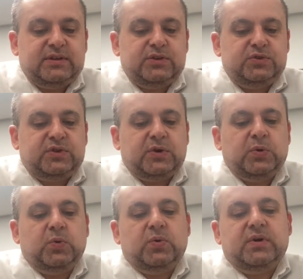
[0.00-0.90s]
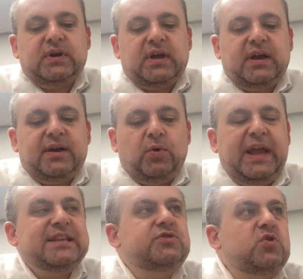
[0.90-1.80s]
So, uh,
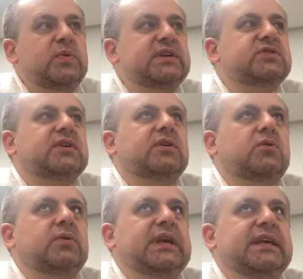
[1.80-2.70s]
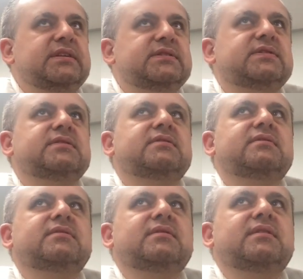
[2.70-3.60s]
in doing so, he's
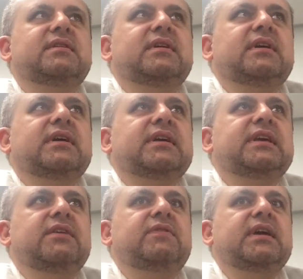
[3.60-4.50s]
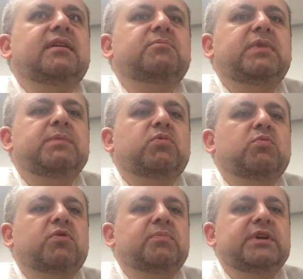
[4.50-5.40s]
giving people
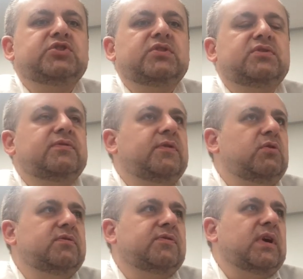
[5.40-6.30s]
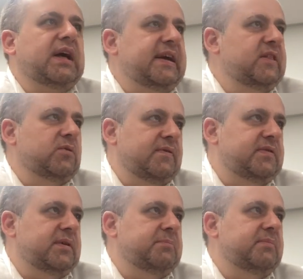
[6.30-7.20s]
permission to vote for either of
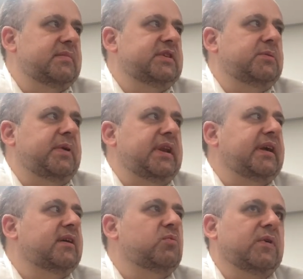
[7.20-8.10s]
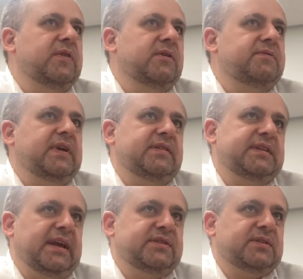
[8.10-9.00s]
them, depending on where their faith
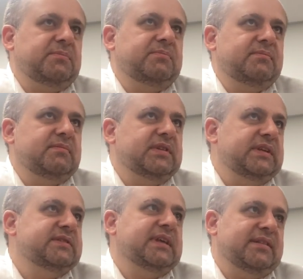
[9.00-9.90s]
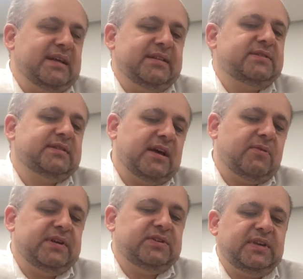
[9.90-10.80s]
takes them. At least that, that's how
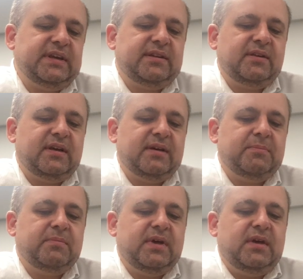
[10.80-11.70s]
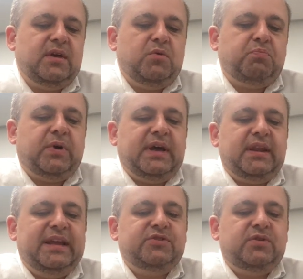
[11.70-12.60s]
I it. Um, but
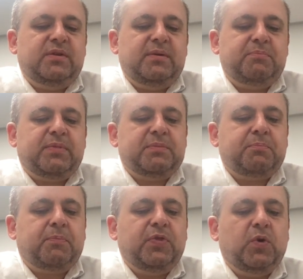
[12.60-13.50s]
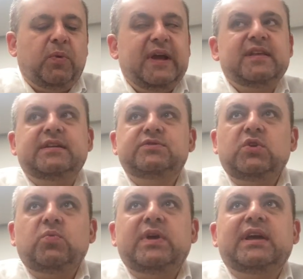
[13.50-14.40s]
in but the way that he's
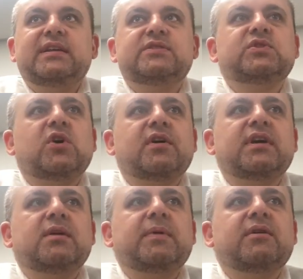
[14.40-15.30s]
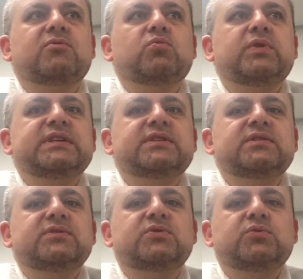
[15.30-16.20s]
doing it is talking about
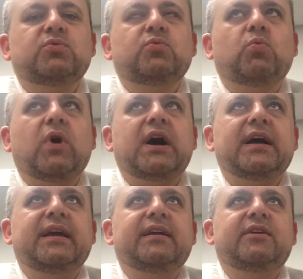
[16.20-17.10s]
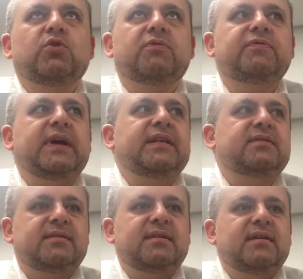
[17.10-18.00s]
reasons why your faith
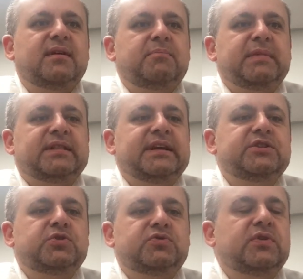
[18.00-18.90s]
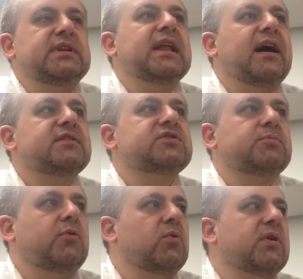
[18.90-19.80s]
may lead you to not
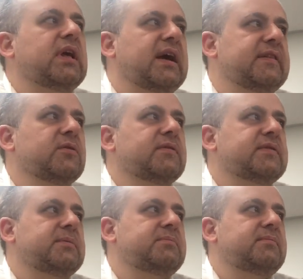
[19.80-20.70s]
support either of them.